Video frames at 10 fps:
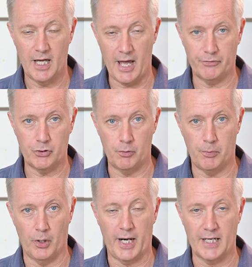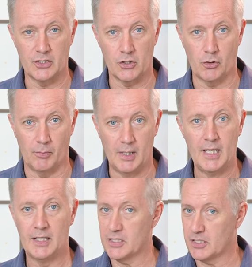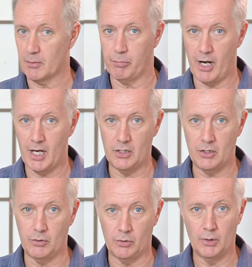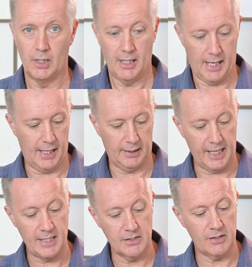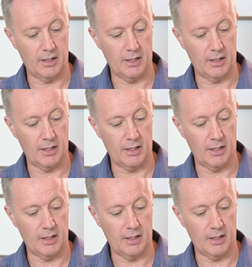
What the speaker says: f2.8 zoom. This is a brand new lens.